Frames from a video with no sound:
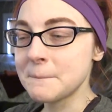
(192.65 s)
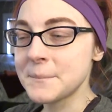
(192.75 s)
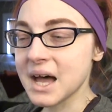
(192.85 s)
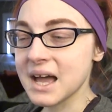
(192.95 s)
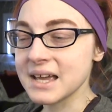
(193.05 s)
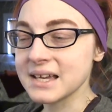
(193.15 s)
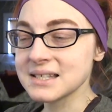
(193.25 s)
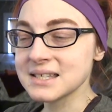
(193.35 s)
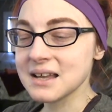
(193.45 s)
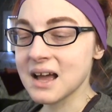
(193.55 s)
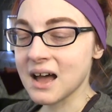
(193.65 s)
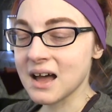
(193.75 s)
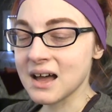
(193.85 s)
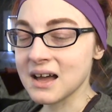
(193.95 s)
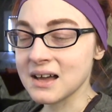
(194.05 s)
but
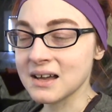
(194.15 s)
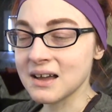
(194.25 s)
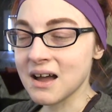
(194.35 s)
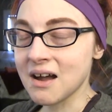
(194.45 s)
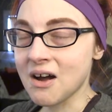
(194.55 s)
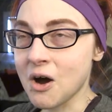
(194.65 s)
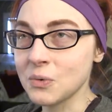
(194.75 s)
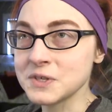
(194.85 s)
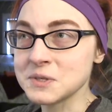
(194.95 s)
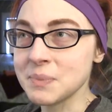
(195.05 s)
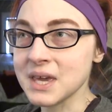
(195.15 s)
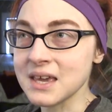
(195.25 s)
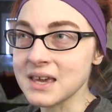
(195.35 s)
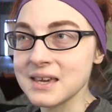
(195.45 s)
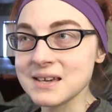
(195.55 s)
uh, always
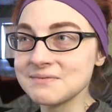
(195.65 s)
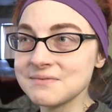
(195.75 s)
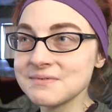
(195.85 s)
be,